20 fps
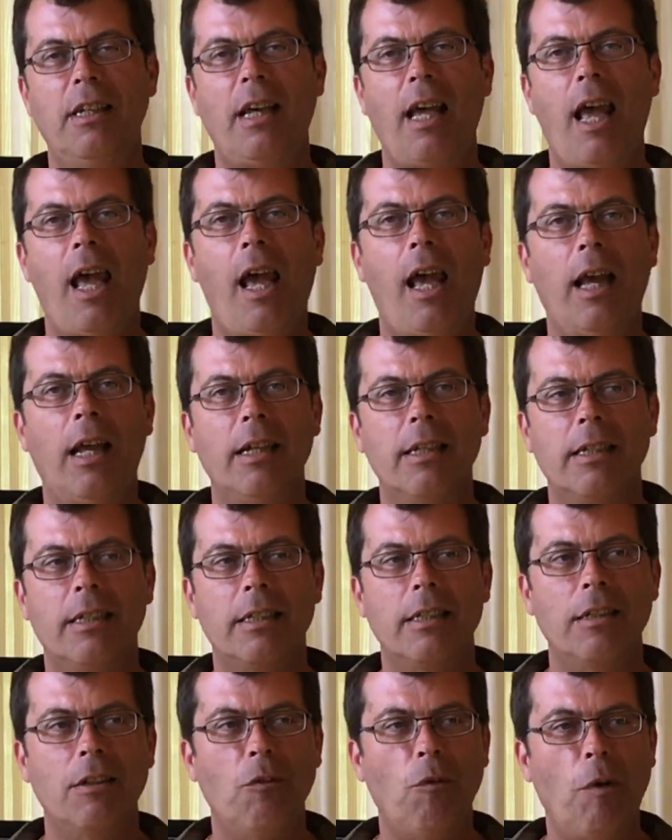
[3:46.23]
And
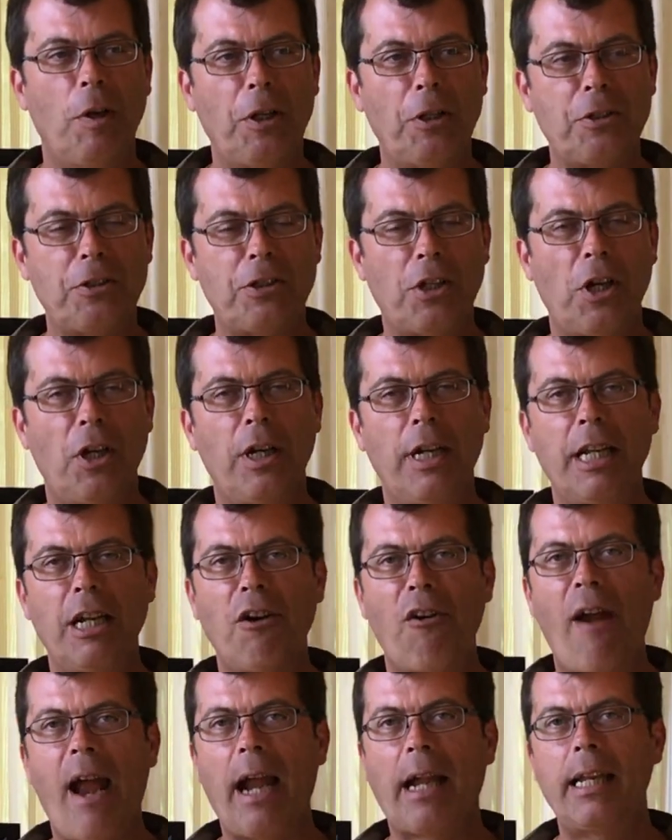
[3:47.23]
when you start
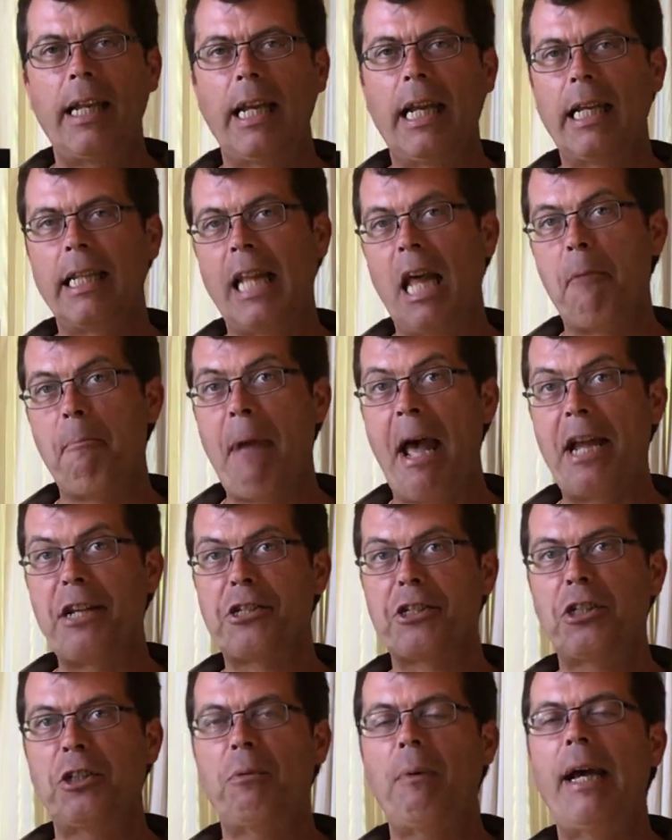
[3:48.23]
interacting in that
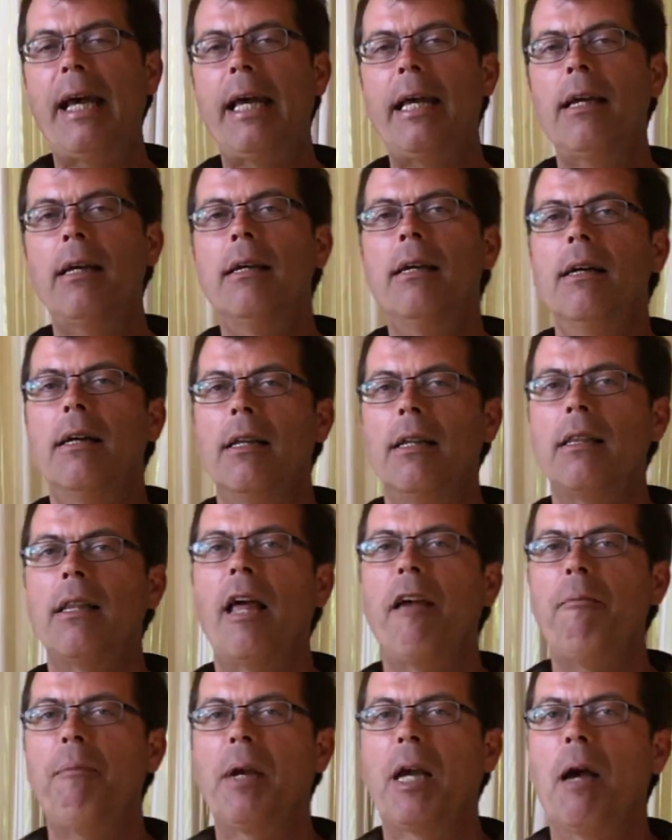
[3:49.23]
magical way,
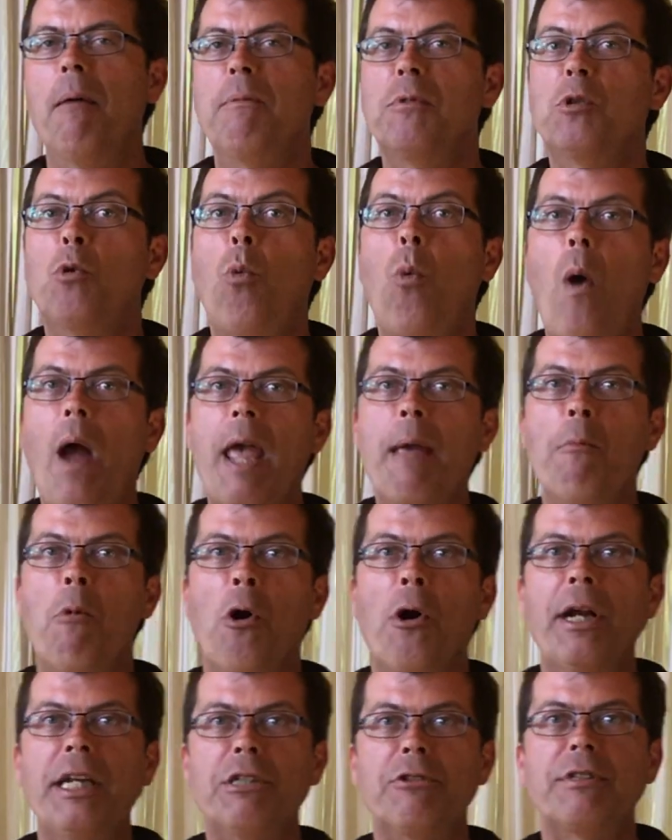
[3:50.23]
life becomes way
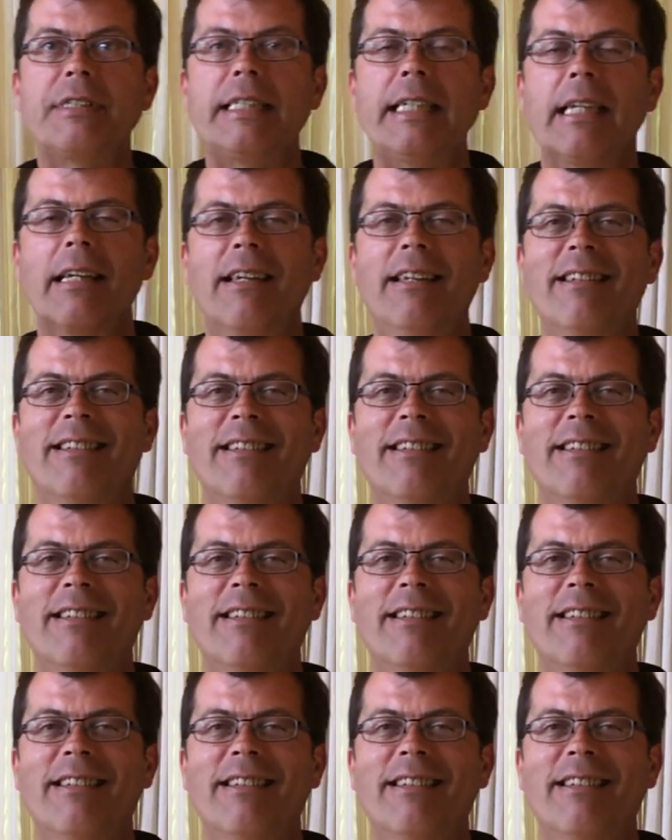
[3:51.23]
more interesting,